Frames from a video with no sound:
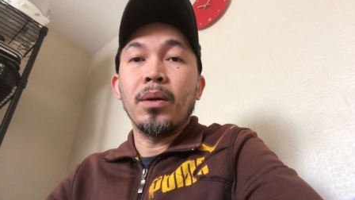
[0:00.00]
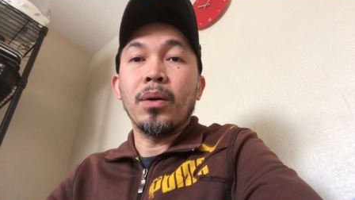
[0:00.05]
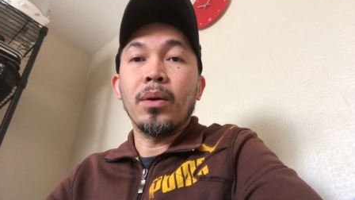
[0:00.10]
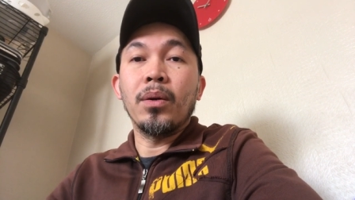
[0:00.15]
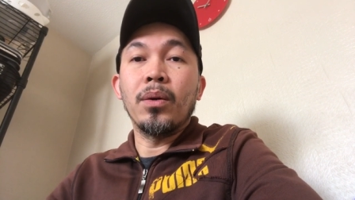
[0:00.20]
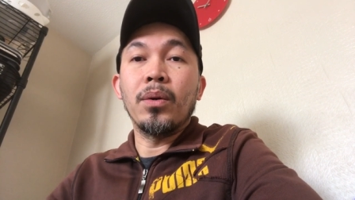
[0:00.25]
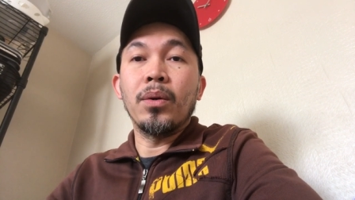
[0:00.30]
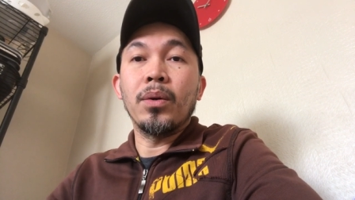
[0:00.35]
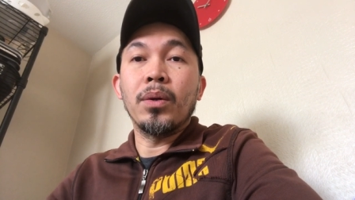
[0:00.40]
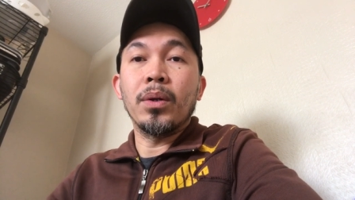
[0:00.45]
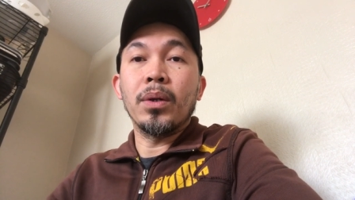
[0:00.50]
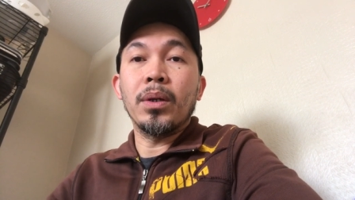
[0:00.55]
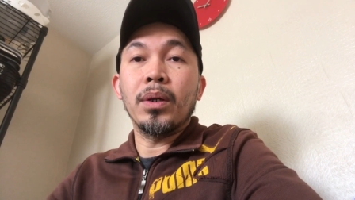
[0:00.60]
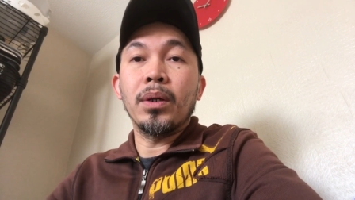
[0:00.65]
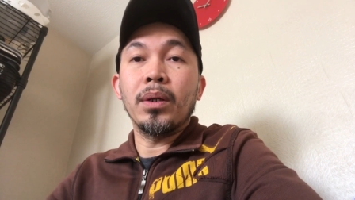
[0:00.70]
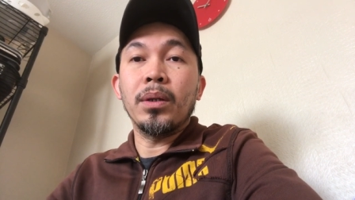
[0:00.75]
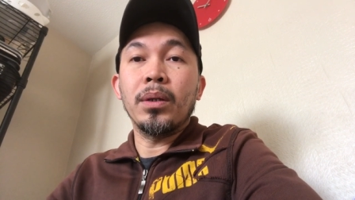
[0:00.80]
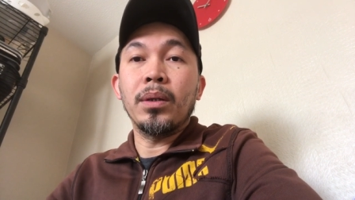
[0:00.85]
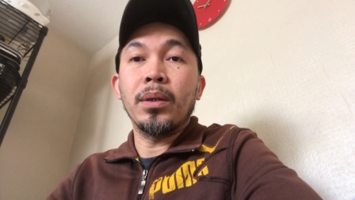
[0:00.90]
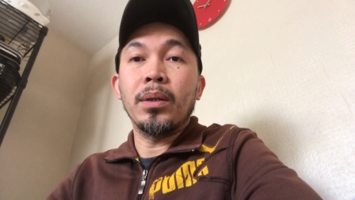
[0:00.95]

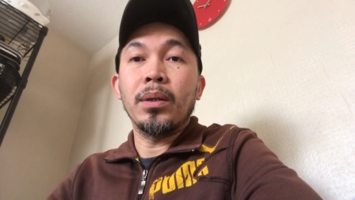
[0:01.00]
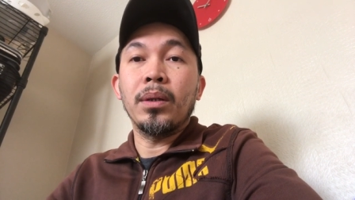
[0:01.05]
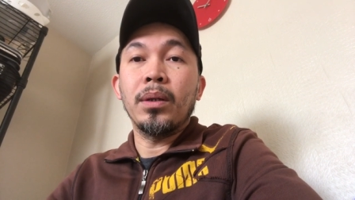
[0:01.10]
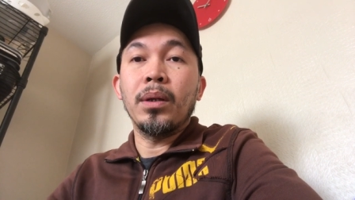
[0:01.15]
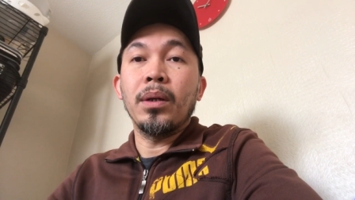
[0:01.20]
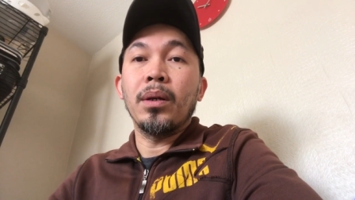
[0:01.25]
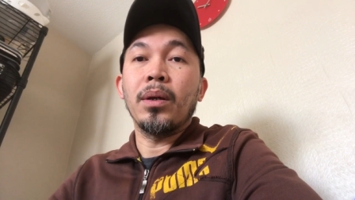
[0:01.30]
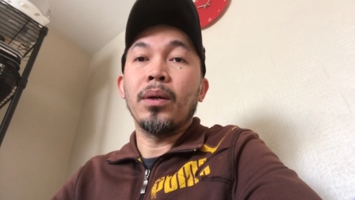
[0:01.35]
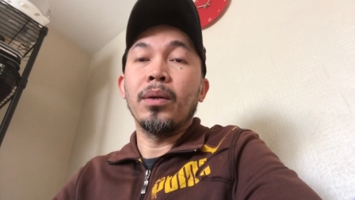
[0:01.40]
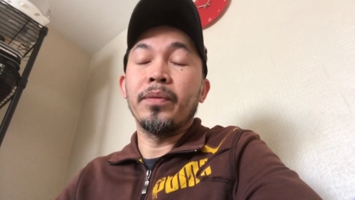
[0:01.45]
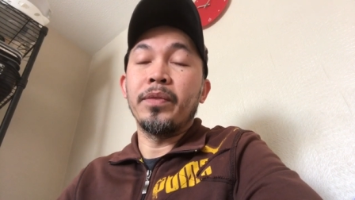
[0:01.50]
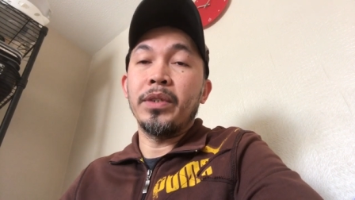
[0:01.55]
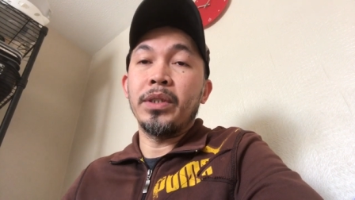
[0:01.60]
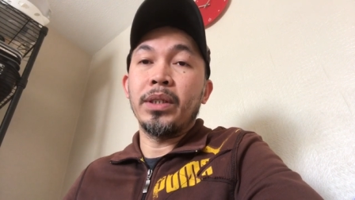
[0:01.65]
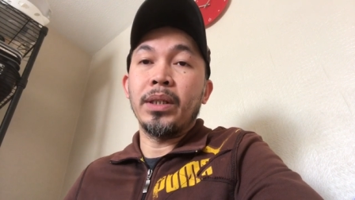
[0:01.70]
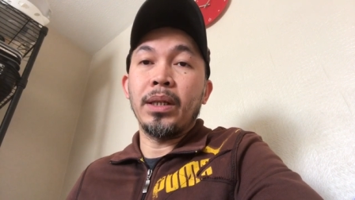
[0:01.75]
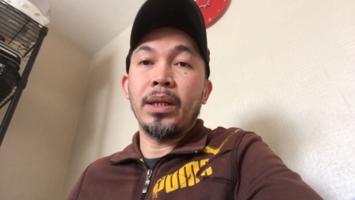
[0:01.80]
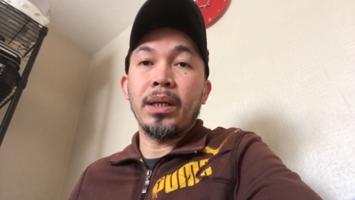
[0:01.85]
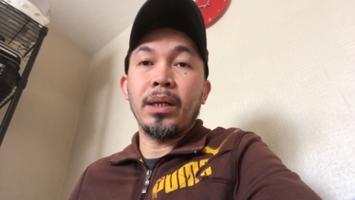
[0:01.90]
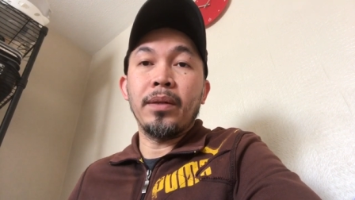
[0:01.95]
or
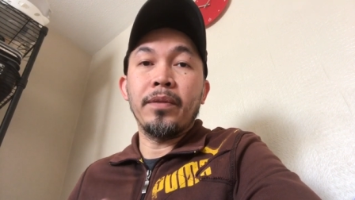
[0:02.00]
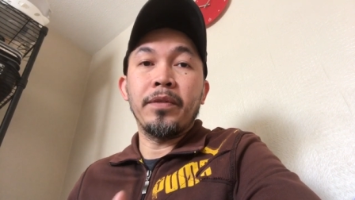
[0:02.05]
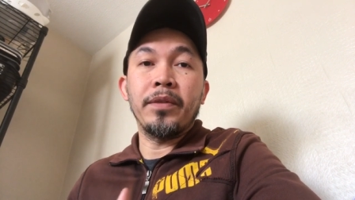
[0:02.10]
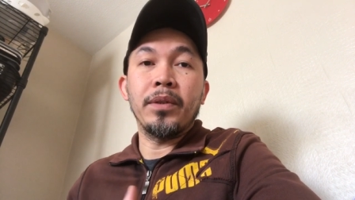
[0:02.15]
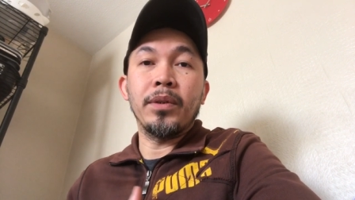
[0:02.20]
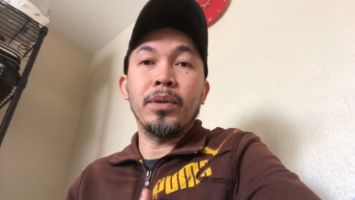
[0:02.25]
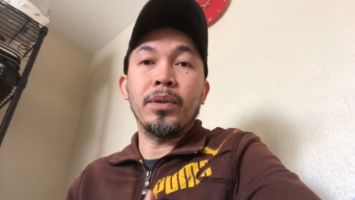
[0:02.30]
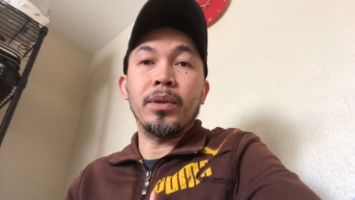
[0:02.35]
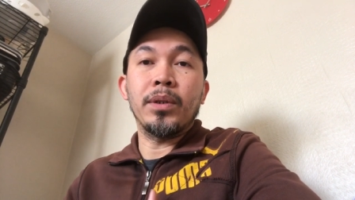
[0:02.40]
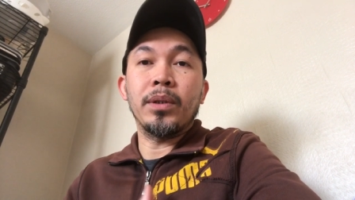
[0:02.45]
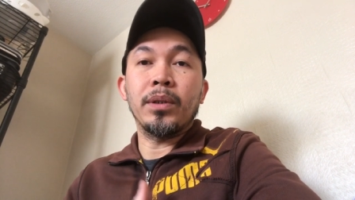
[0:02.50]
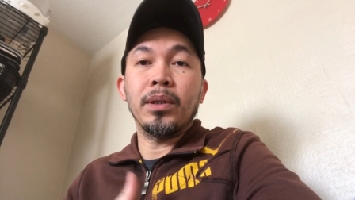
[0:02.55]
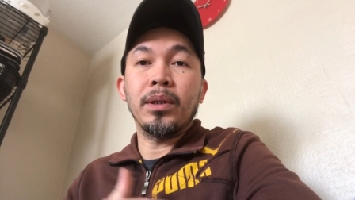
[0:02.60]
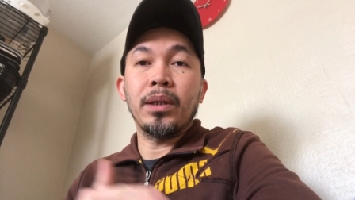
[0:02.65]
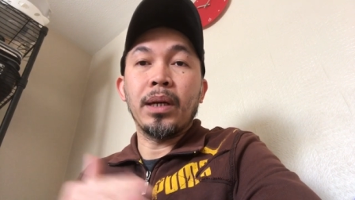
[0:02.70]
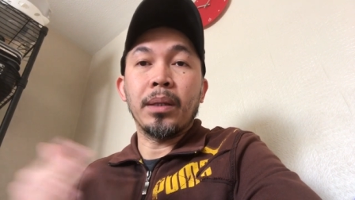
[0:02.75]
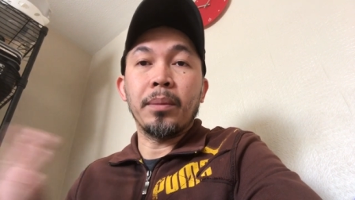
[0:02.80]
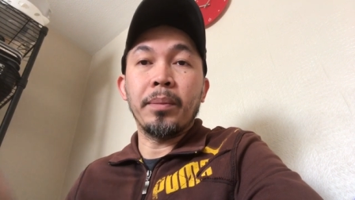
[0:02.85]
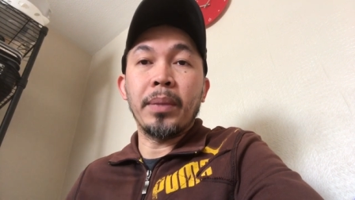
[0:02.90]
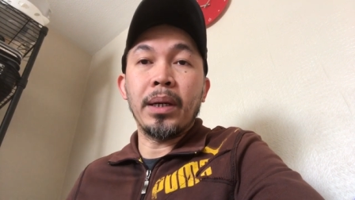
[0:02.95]
obviously if you
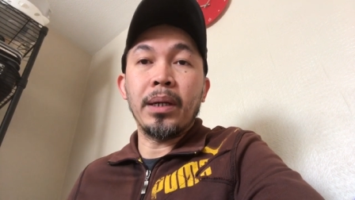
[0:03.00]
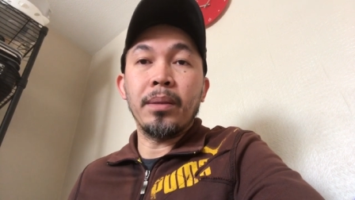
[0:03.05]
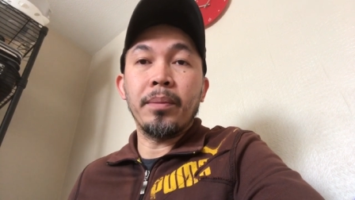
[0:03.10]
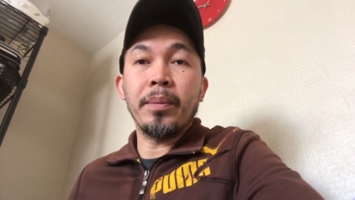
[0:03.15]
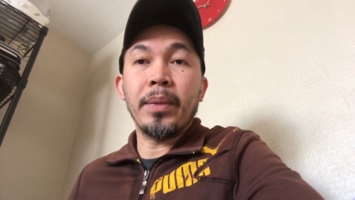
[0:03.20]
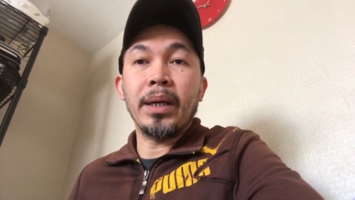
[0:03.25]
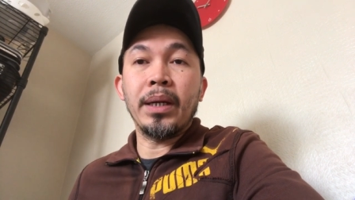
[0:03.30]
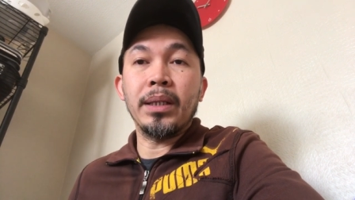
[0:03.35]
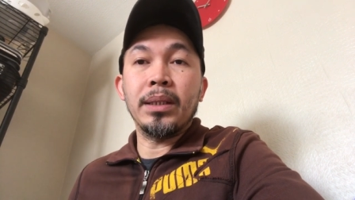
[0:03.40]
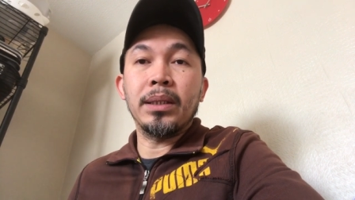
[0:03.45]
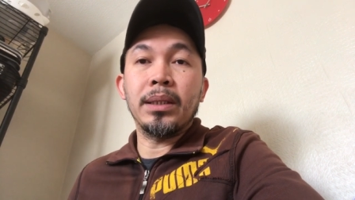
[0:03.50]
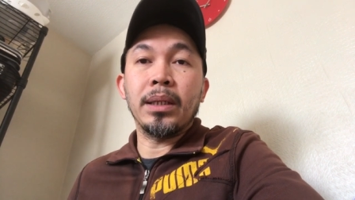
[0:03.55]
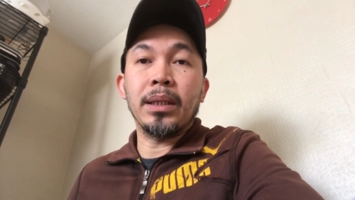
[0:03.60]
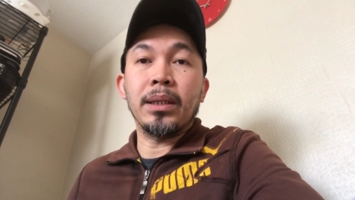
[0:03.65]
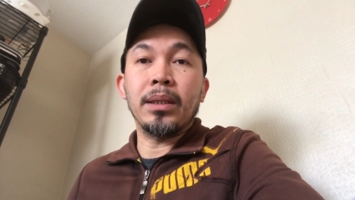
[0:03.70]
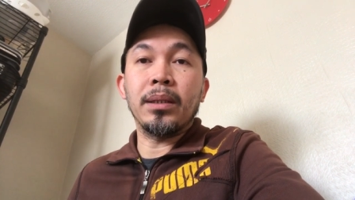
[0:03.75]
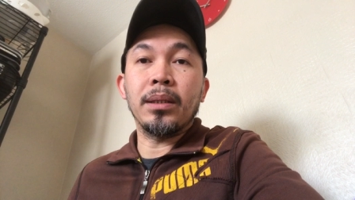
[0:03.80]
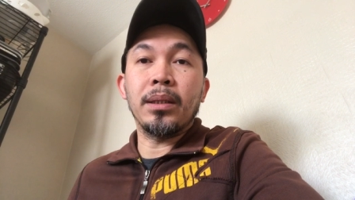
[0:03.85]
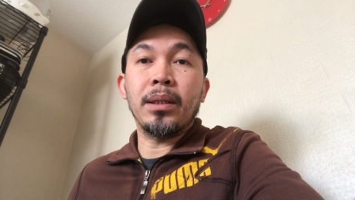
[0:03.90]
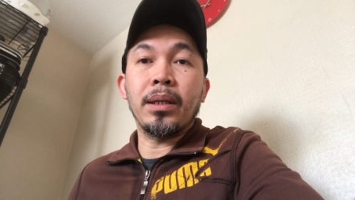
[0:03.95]
got bandmates
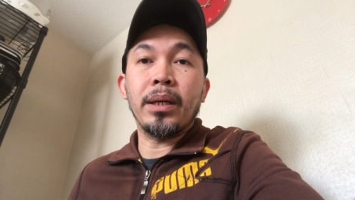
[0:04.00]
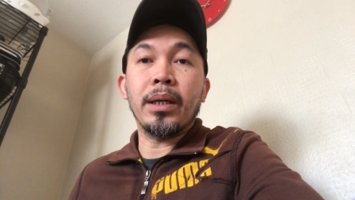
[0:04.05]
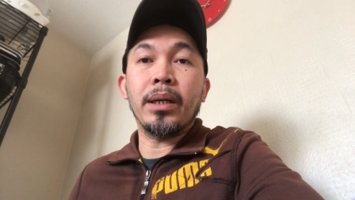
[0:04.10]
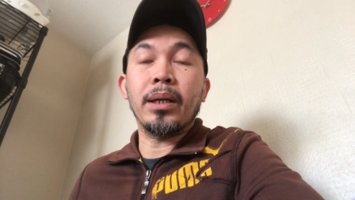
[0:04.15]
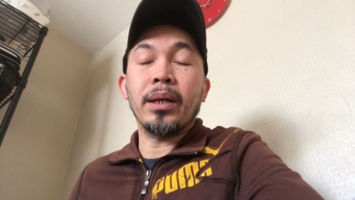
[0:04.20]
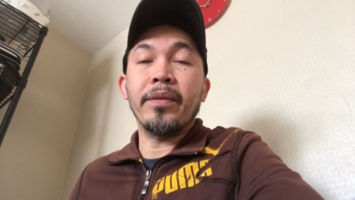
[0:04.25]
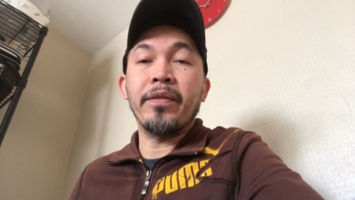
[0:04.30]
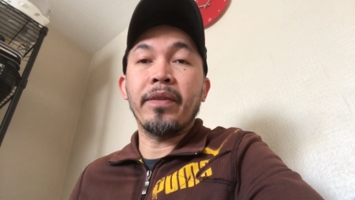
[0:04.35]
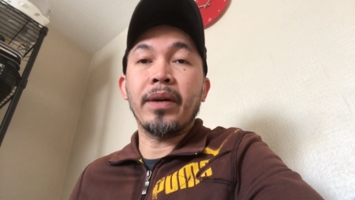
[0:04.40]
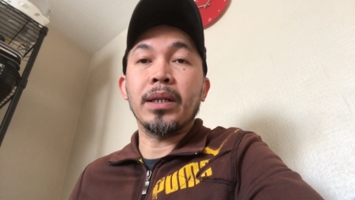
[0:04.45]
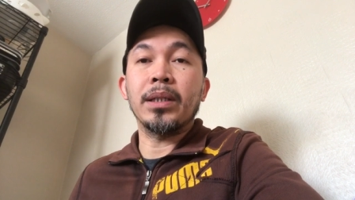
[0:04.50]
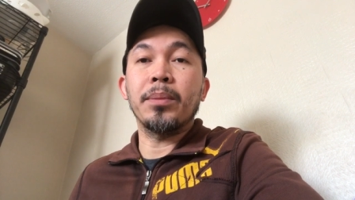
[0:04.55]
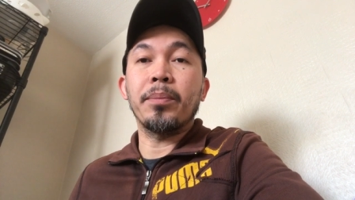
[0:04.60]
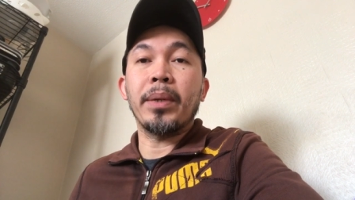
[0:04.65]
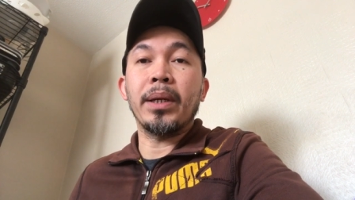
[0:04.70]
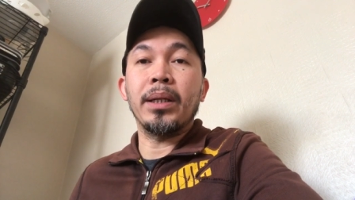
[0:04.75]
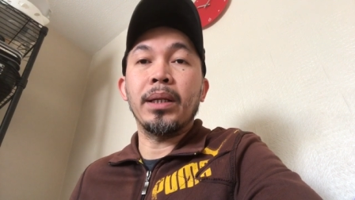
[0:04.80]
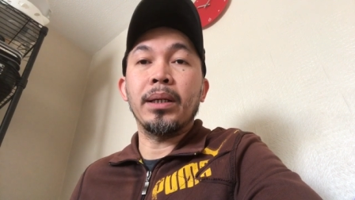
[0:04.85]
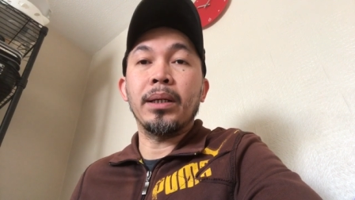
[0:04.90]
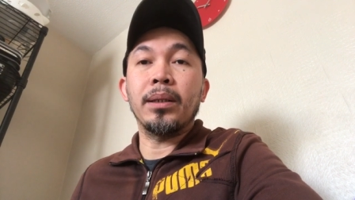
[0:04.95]
and their effects
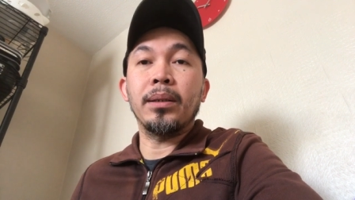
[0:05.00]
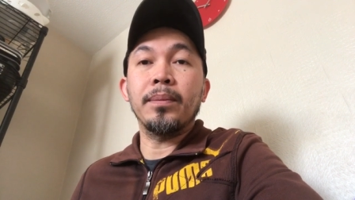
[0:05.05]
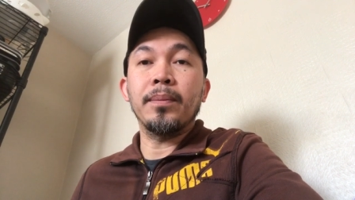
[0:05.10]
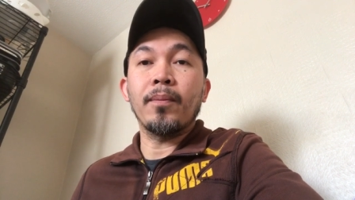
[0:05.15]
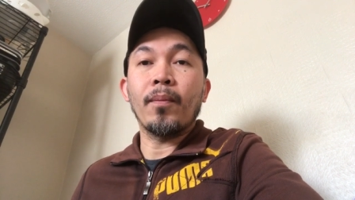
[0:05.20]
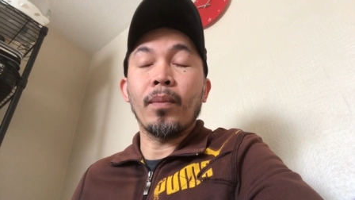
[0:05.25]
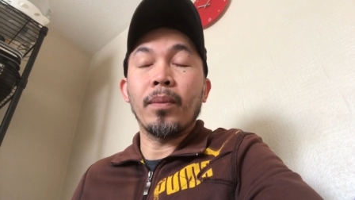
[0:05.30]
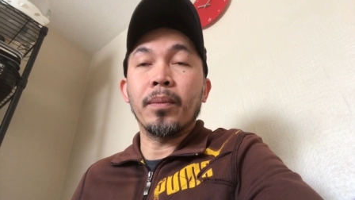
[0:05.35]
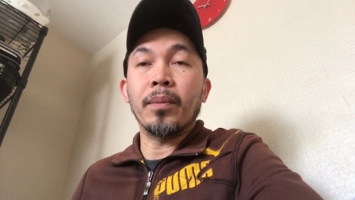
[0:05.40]
pedal